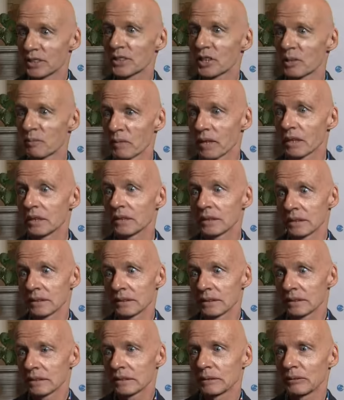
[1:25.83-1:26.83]
determine,
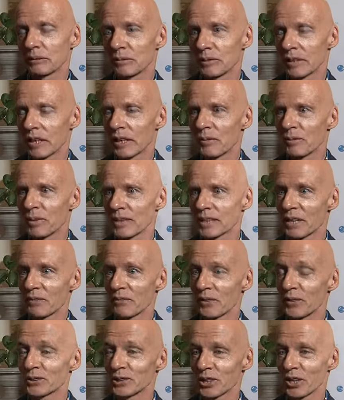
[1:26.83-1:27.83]
you know, what the
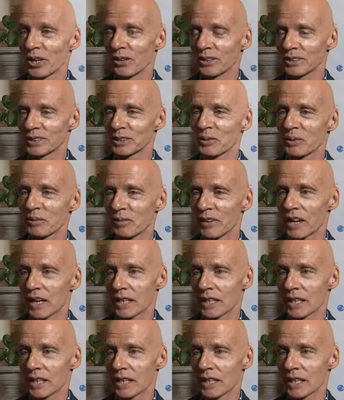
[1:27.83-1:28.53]
future holds. So we're very